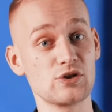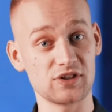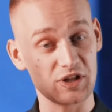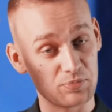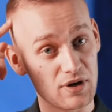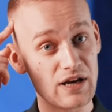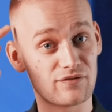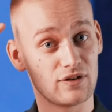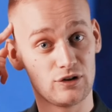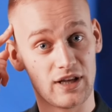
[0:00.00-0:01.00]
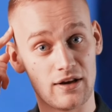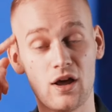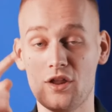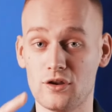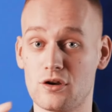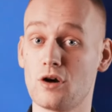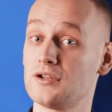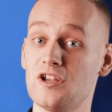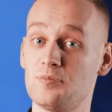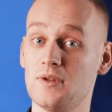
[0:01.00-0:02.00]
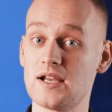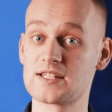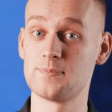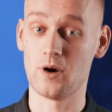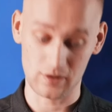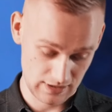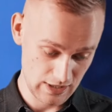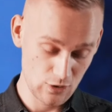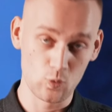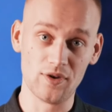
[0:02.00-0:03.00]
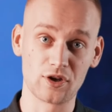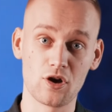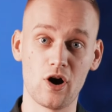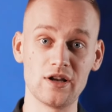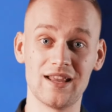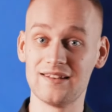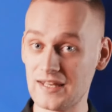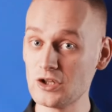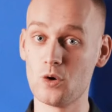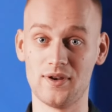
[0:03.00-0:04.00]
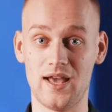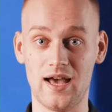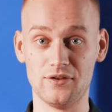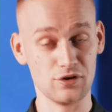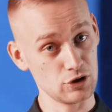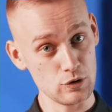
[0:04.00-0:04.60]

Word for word: so that your brain filled in the cognitive blind spot when the coin didn't go in the hand.